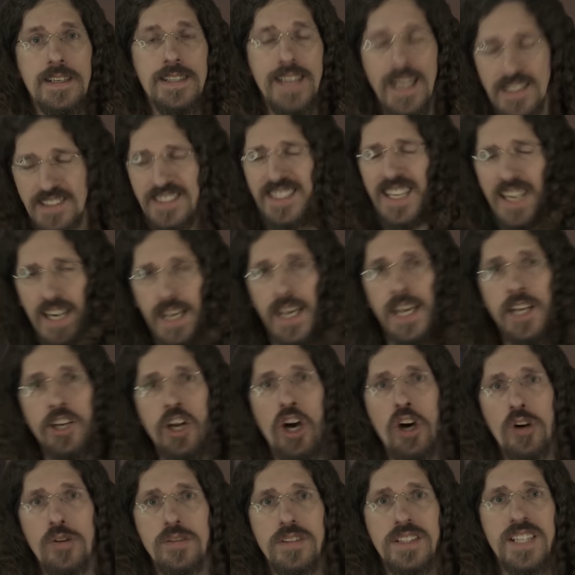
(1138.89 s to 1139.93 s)
Yes, he
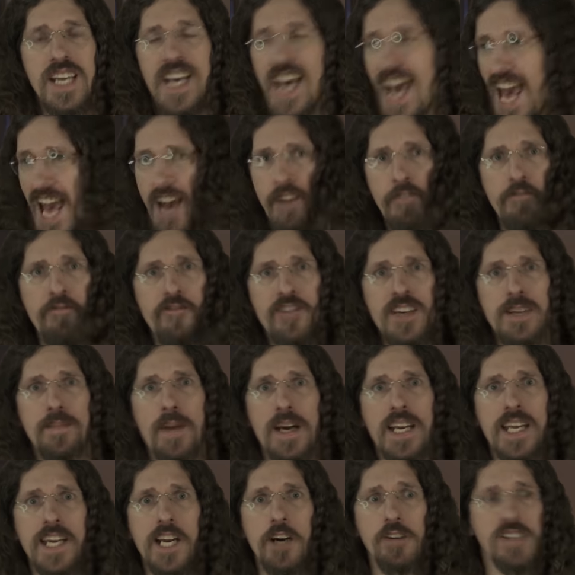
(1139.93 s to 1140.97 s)
knows.
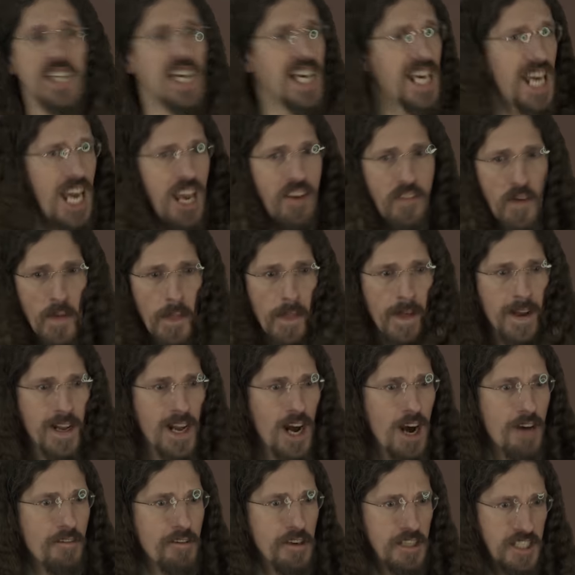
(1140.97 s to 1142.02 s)
Everybody knows. Even the
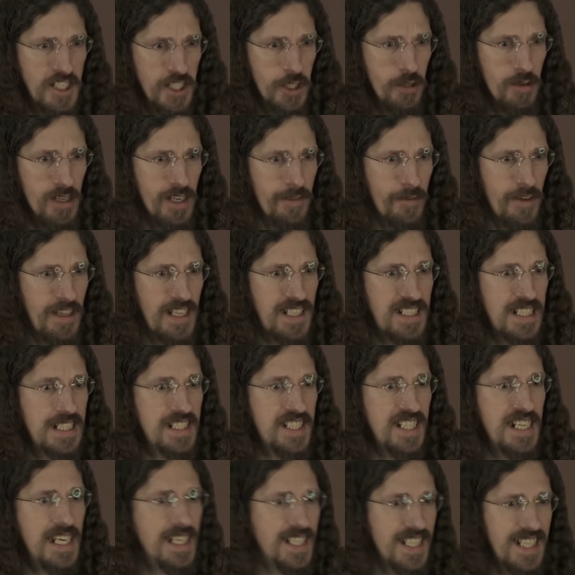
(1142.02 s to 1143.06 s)
cover story for this
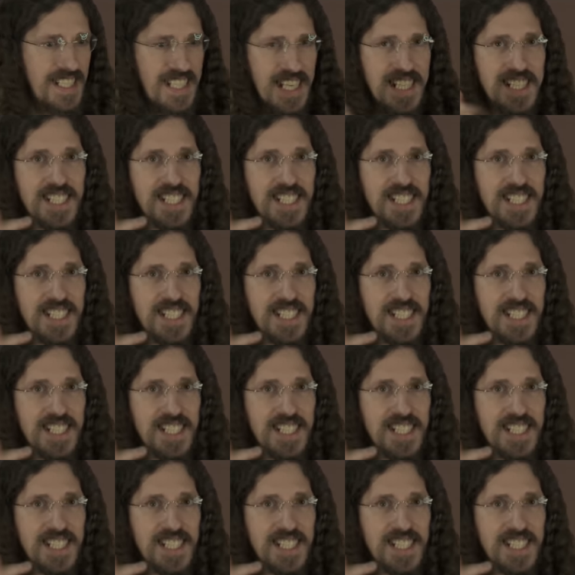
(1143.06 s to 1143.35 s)
incident is